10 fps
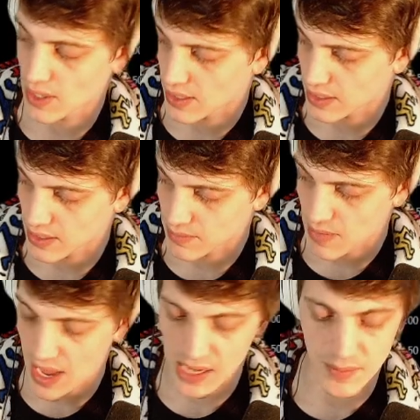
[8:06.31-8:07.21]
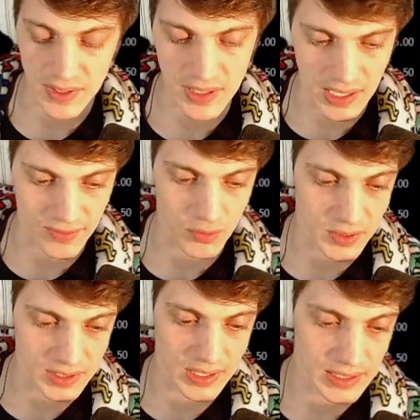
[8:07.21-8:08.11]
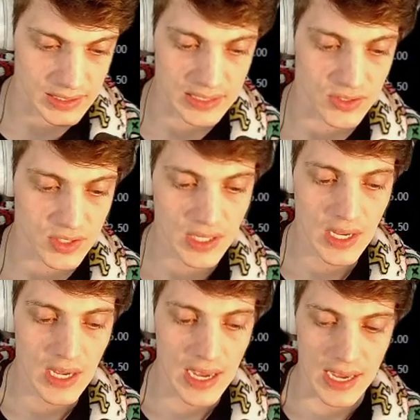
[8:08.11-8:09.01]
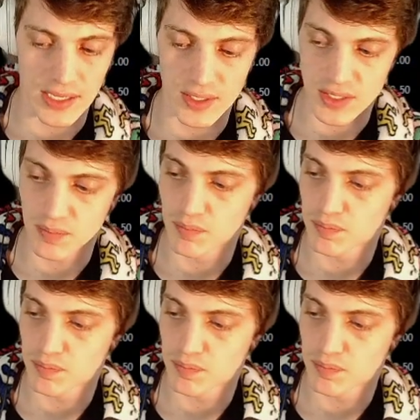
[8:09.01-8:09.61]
I am adamant that everybody at least has